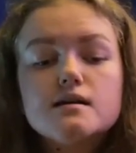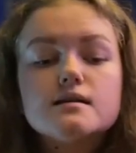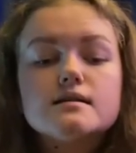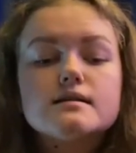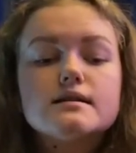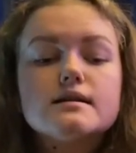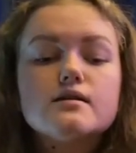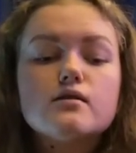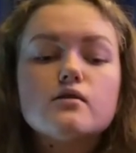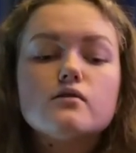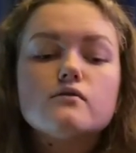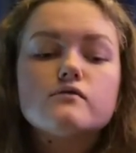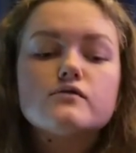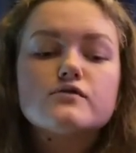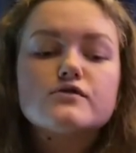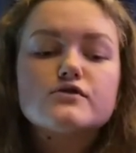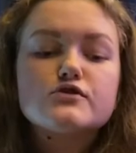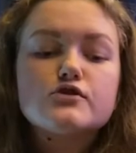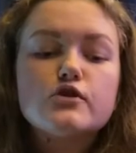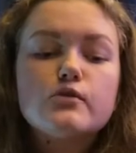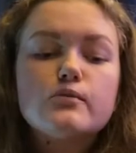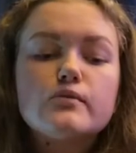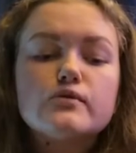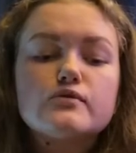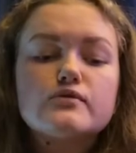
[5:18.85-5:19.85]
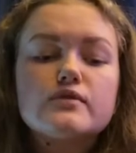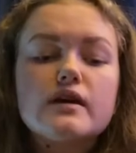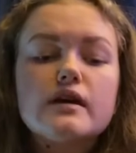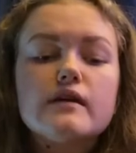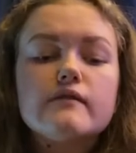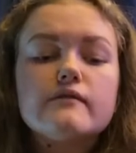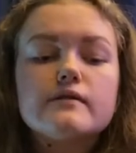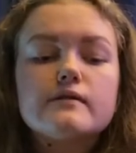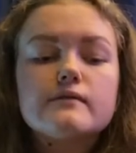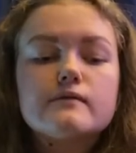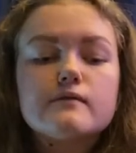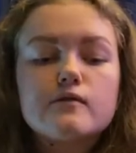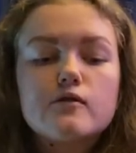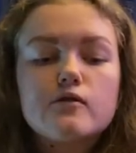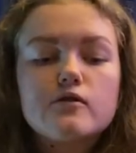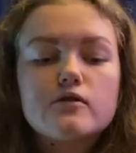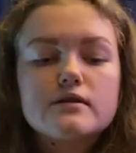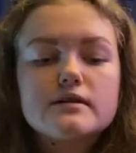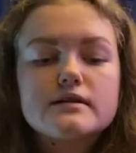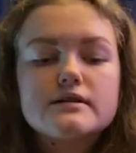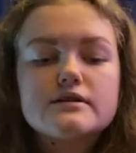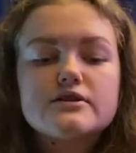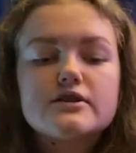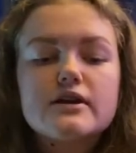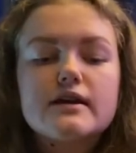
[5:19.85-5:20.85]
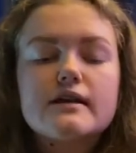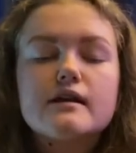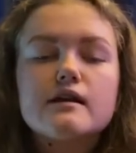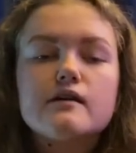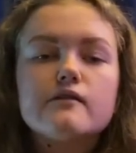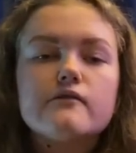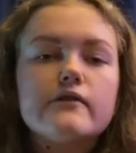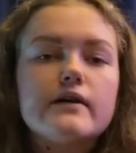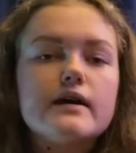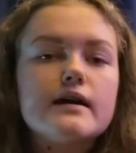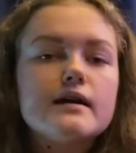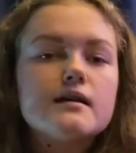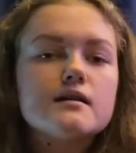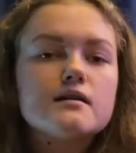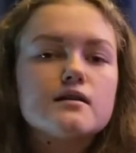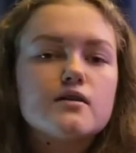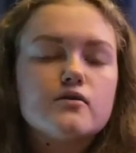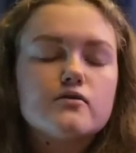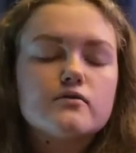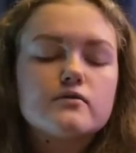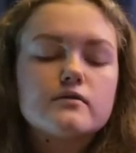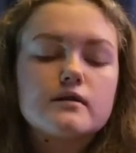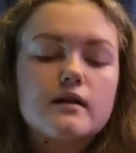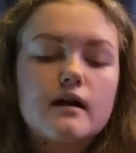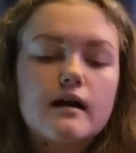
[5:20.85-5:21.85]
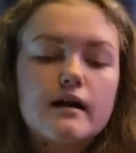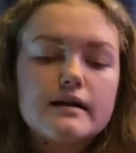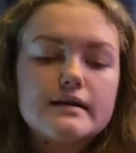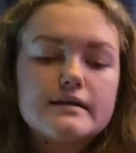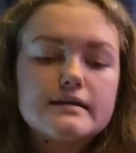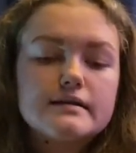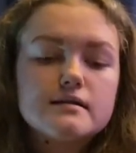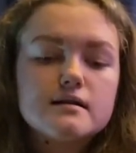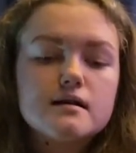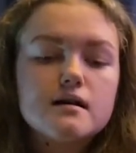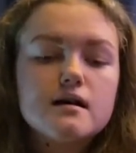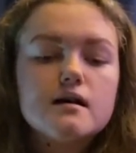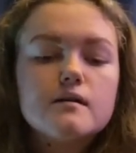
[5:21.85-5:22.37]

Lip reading: They often stop on every floor and take a very long ride.